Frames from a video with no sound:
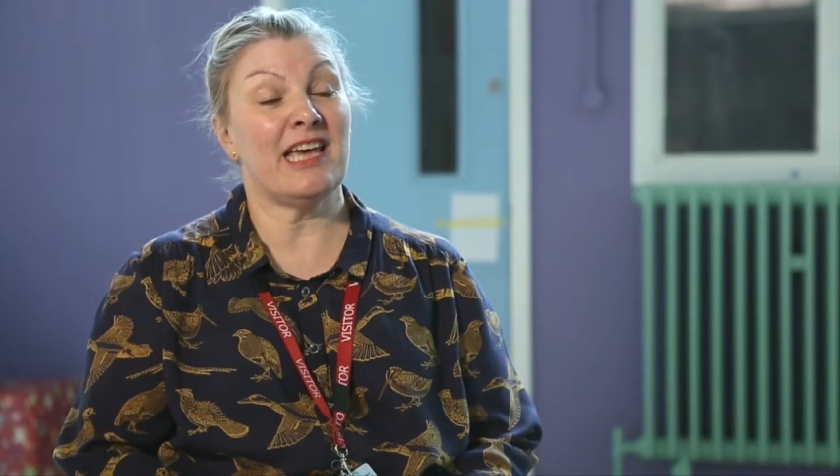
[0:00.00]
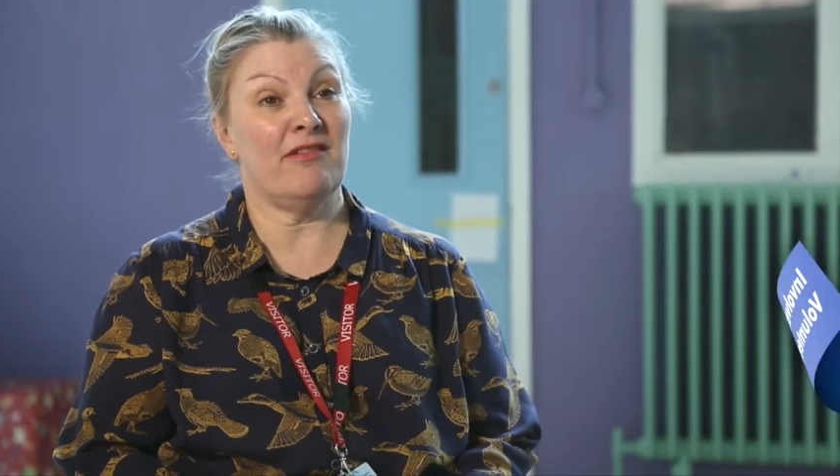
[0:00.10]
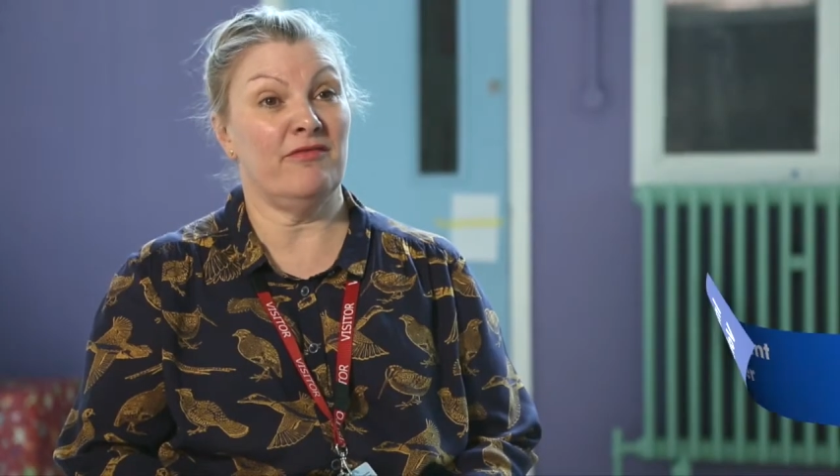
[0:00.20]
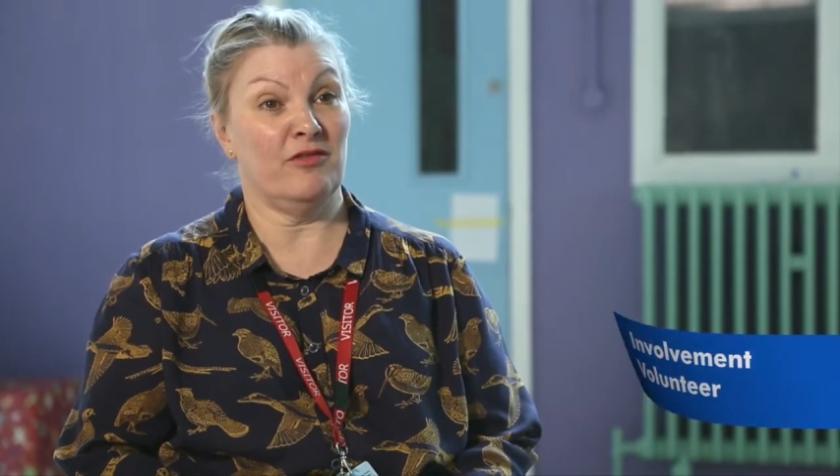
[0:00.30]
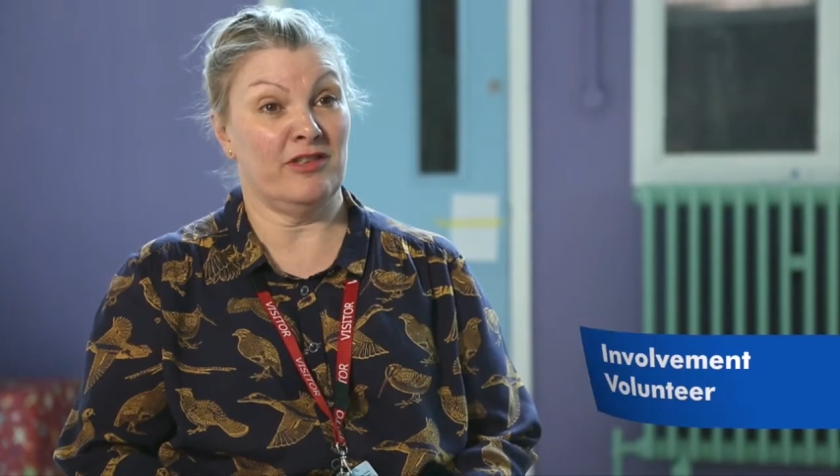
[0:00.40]

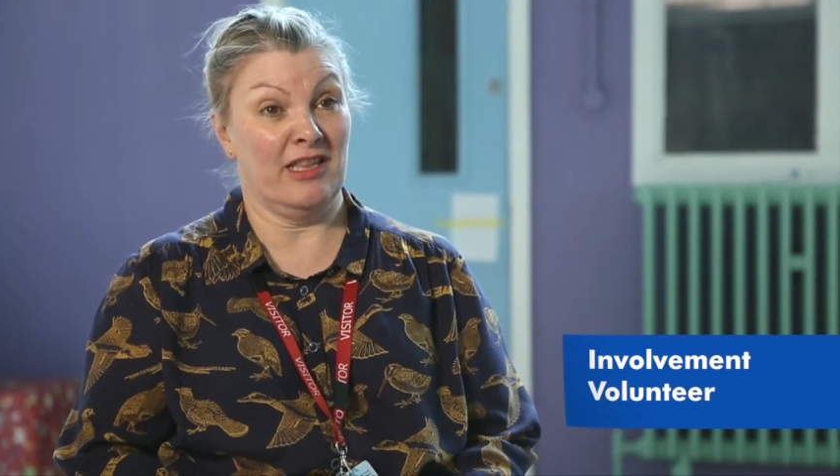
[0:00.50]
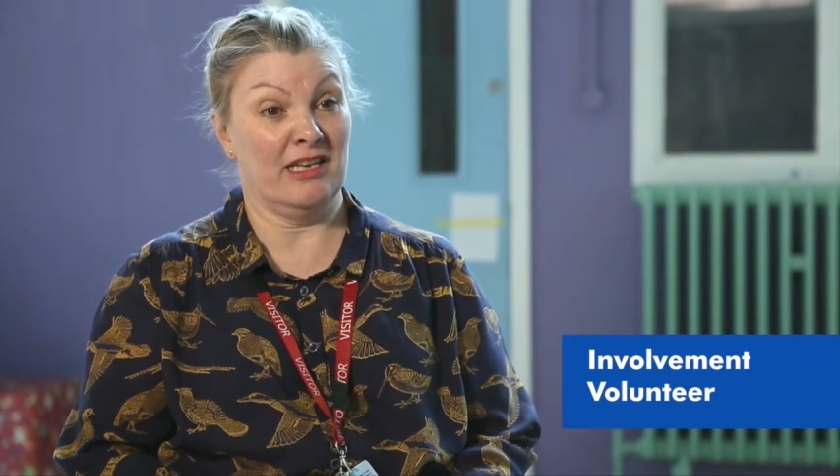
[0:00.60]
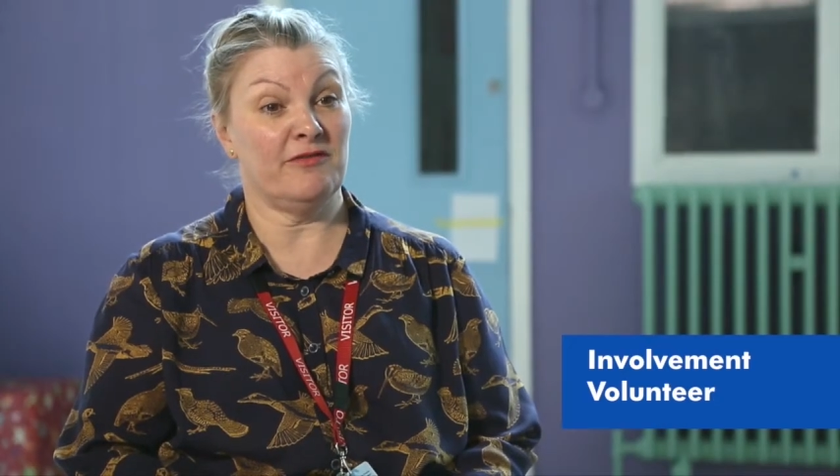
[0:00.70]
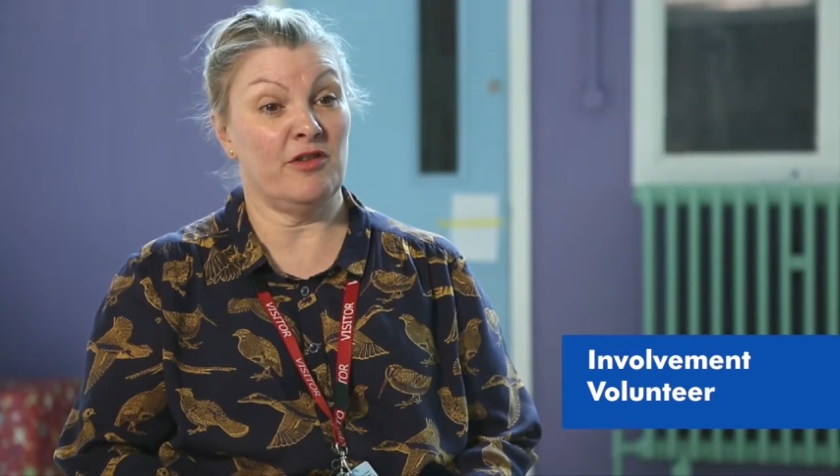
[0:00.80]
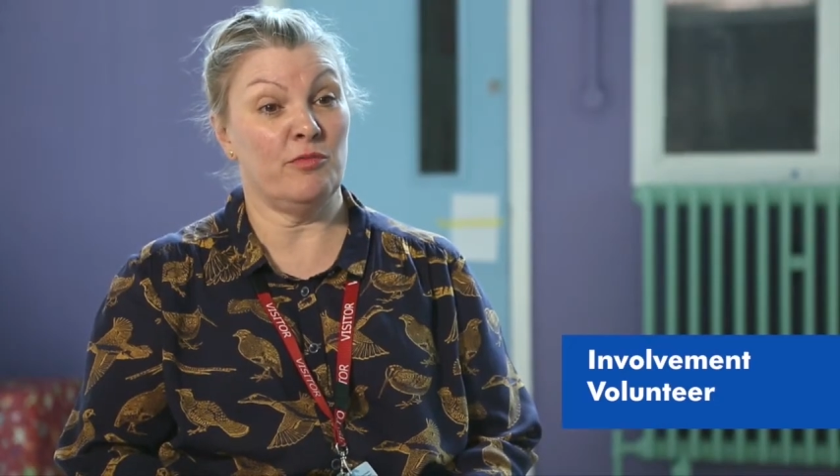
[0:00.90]
get involved in the
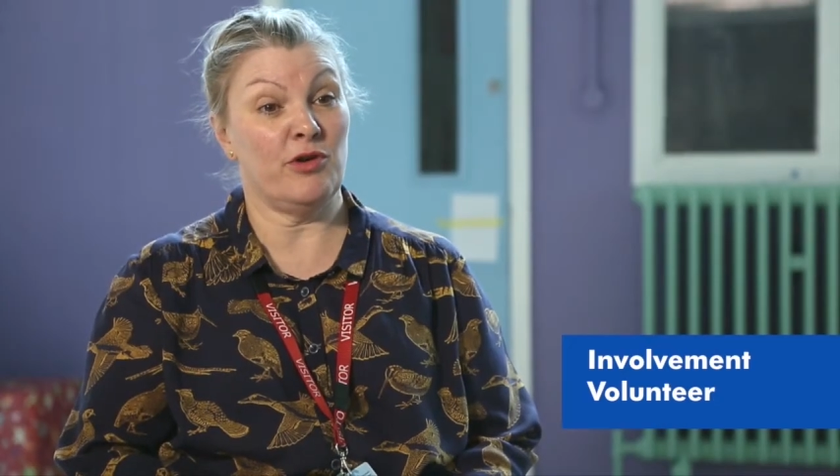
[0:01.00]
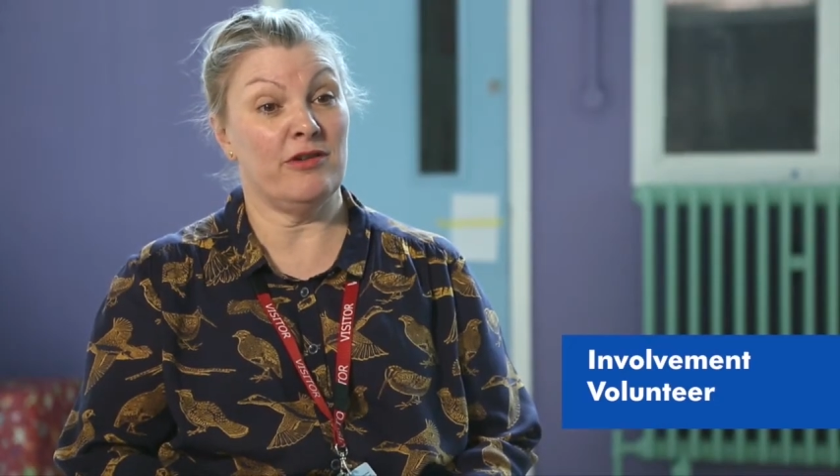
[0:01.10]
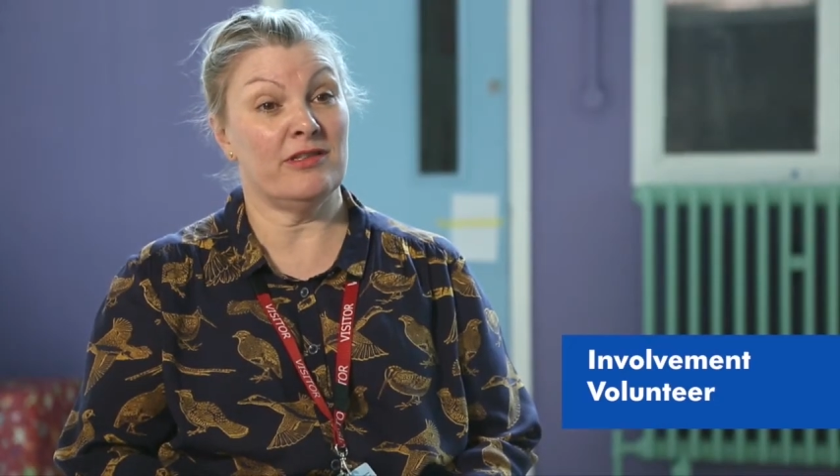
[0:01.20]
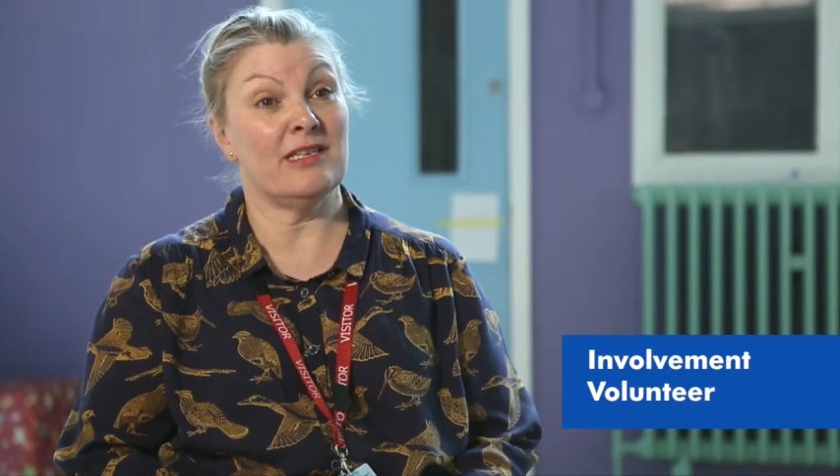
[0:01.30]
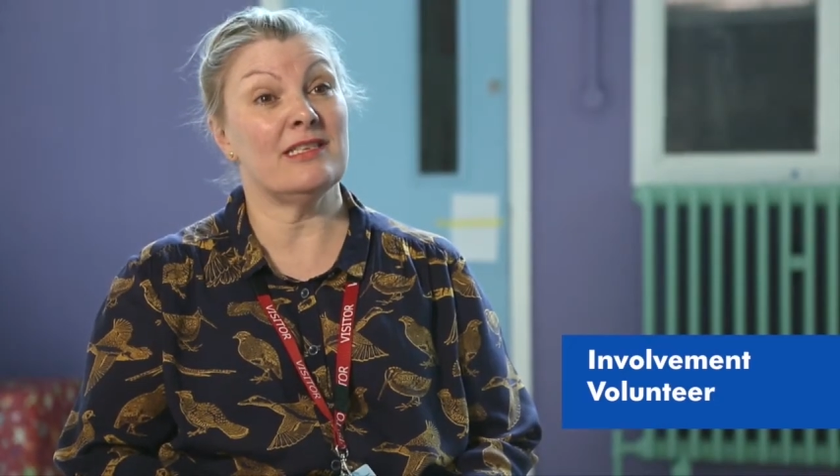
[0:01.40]
interviewing
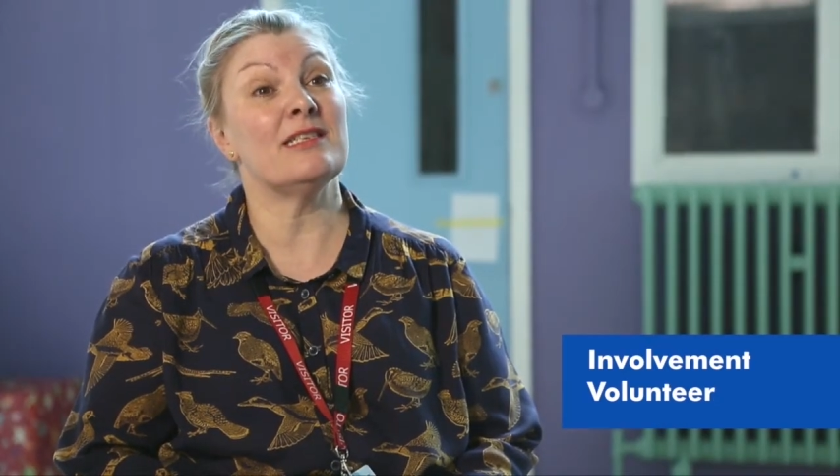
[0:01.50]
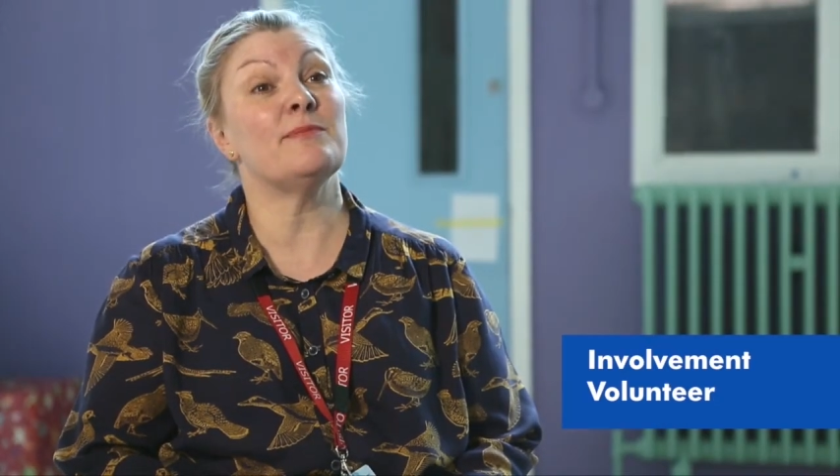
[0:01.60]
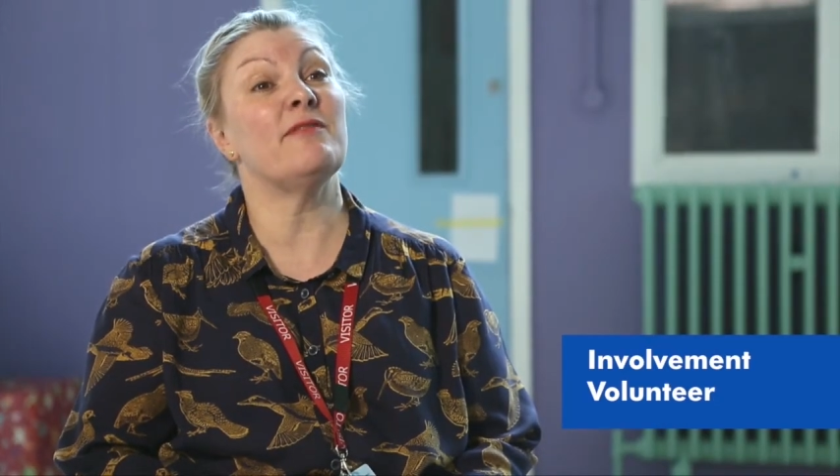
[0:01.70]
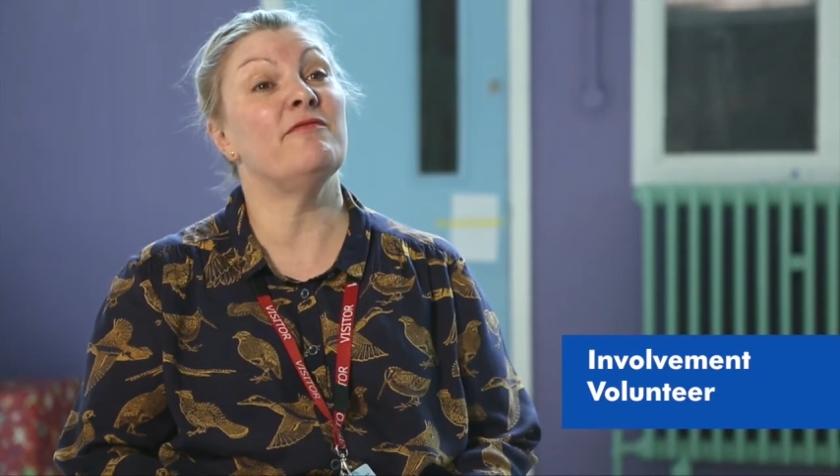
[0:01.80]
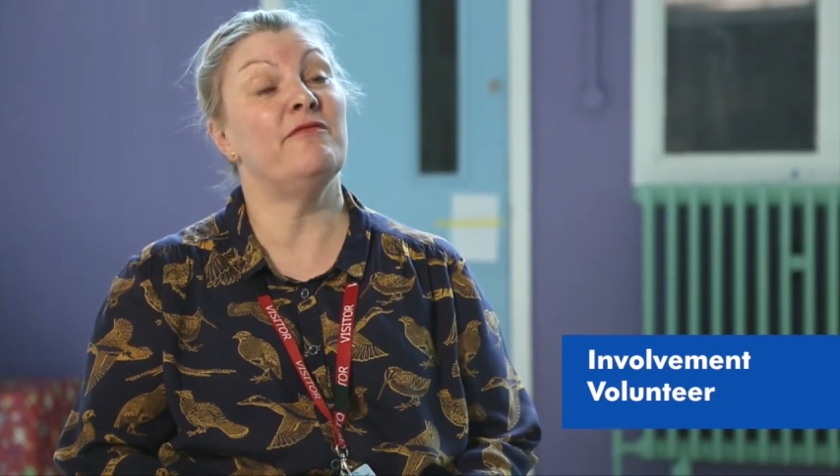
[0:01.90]
process has
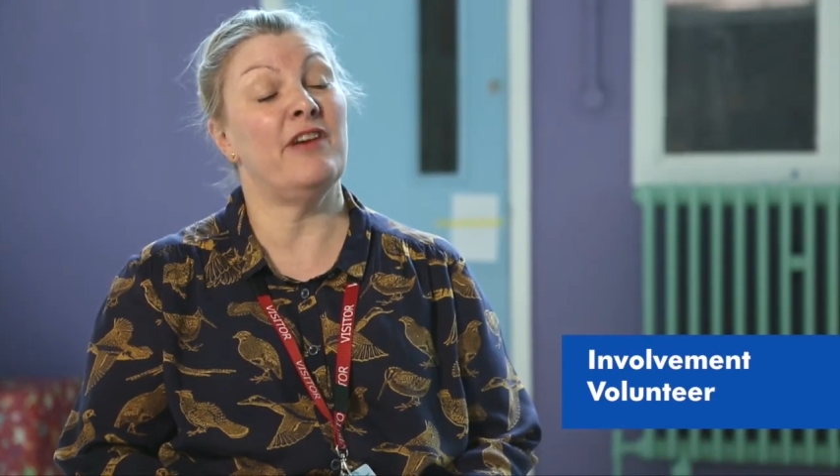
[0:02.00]
been